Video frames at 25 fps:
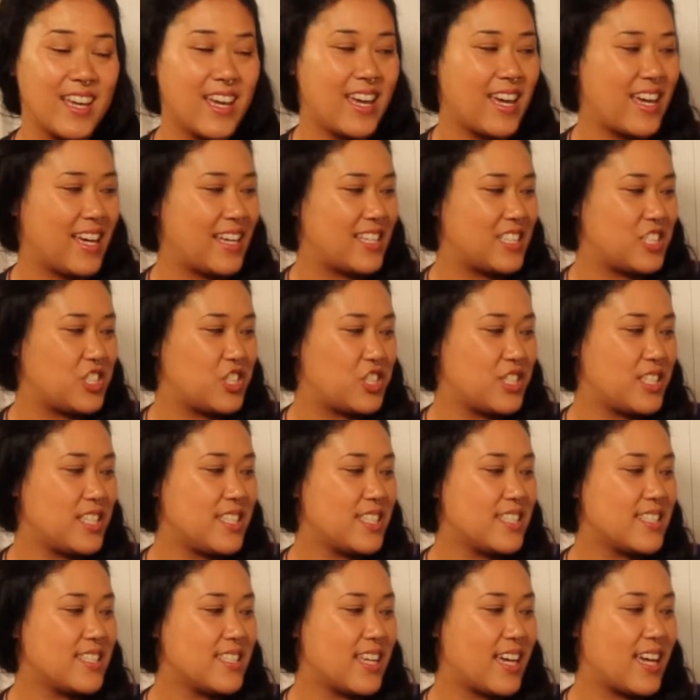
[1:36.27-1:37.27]
And she
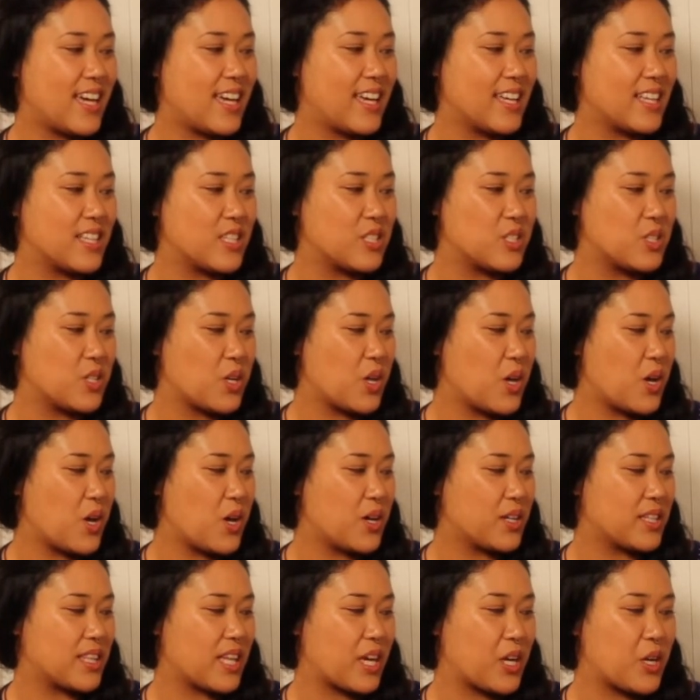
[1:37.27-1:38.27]
sang a
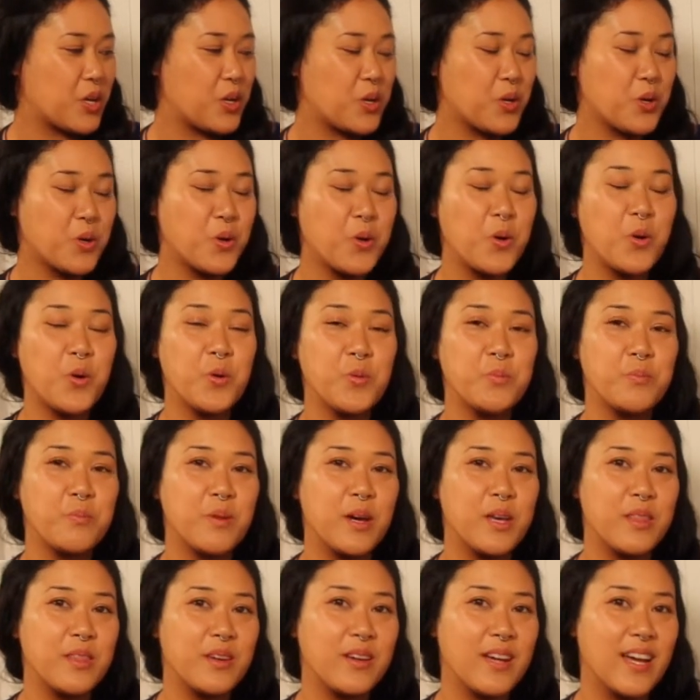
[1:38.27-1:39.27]
song that her own
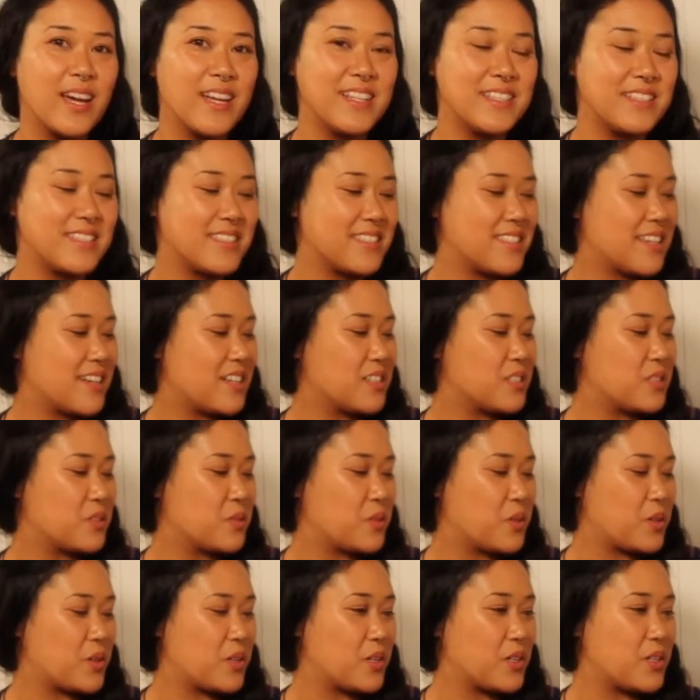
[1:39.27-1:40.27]
mother had sung to
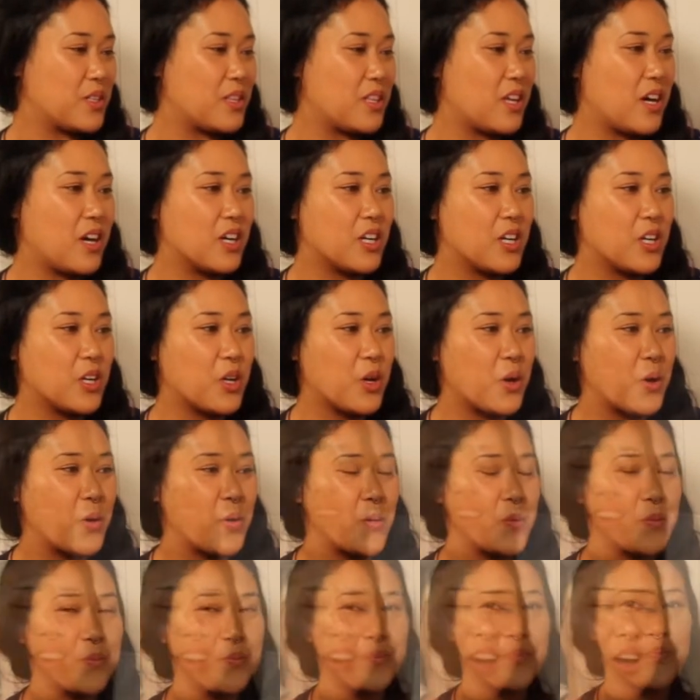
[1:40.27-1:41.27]
her long ago.
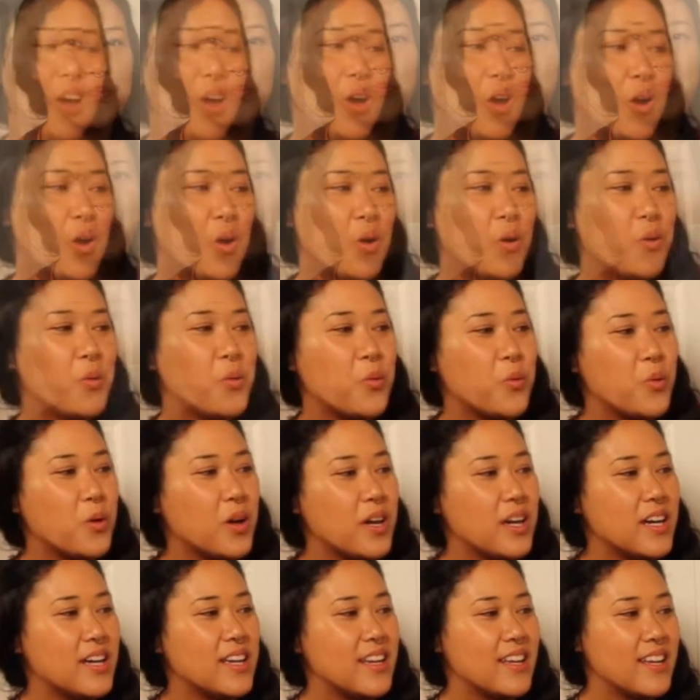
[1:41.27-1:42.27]

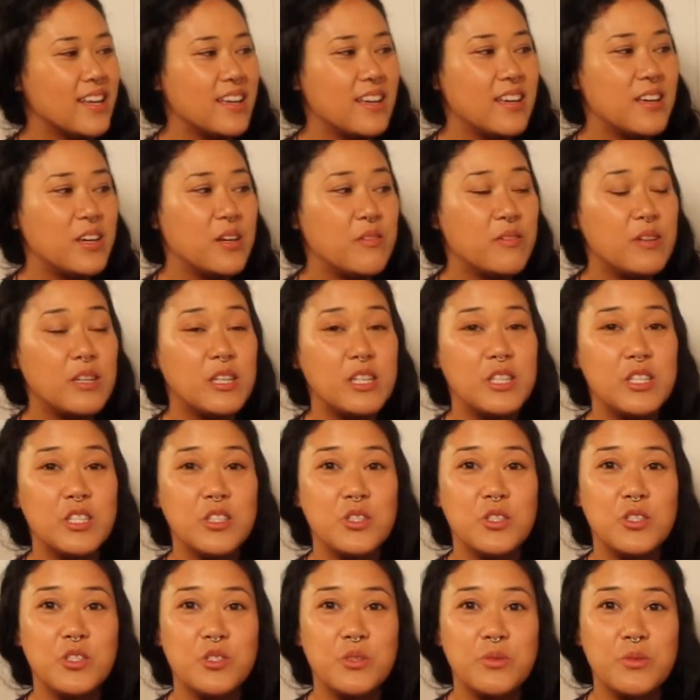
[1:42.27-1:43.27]
Whatever
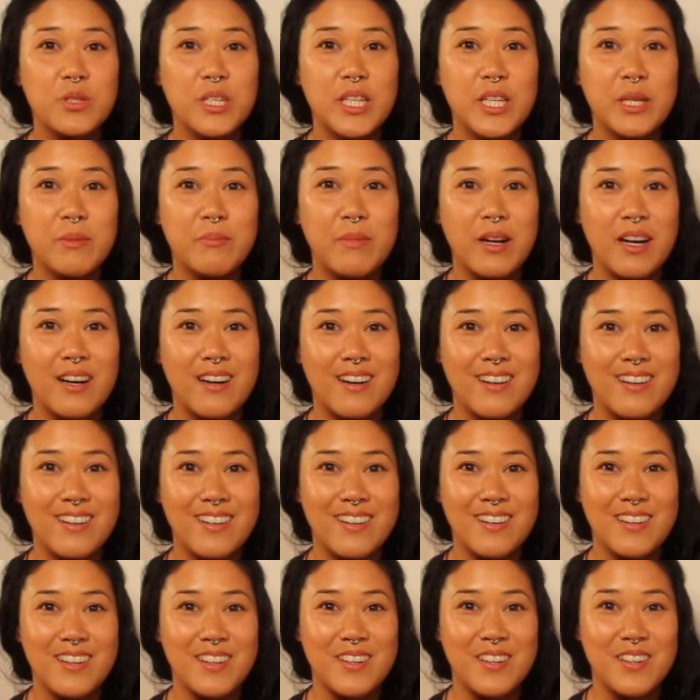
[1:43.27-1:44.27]
you dream
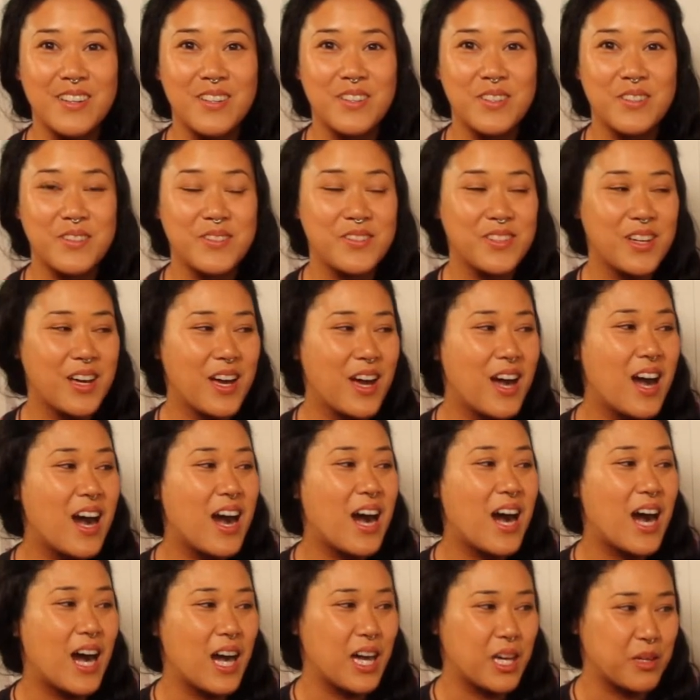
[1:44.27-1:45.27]
of,
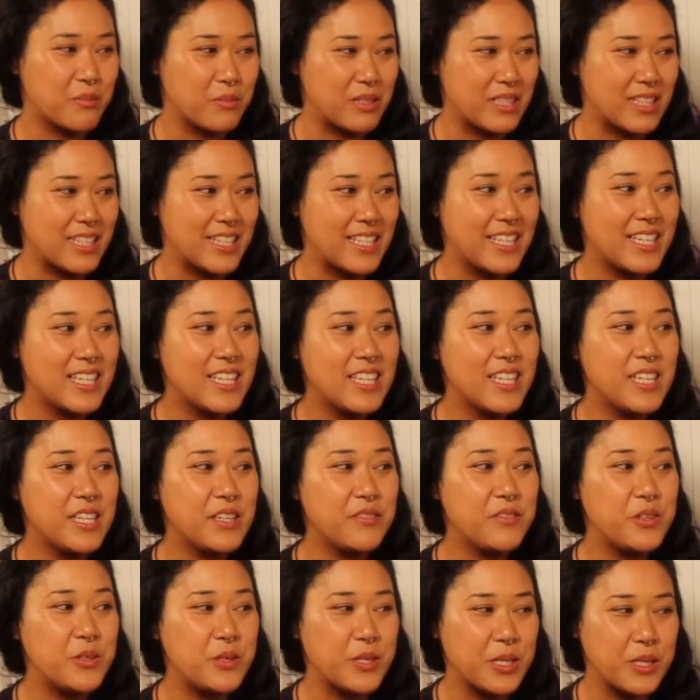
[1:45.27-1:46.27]
I believe
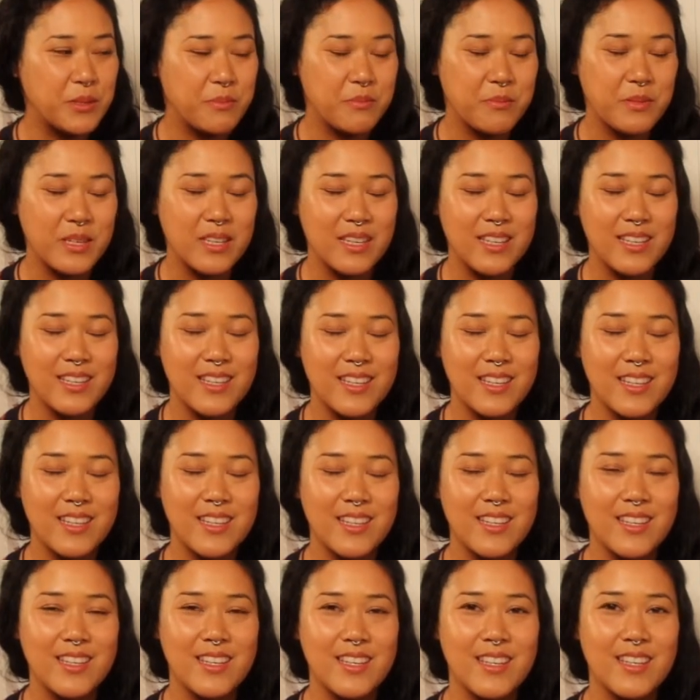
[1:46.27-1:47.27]
you can
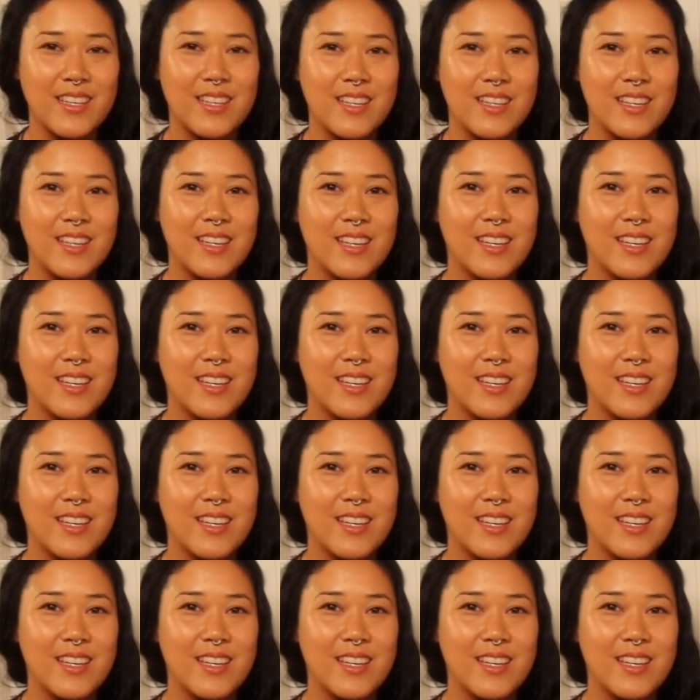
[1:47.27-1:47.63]
be.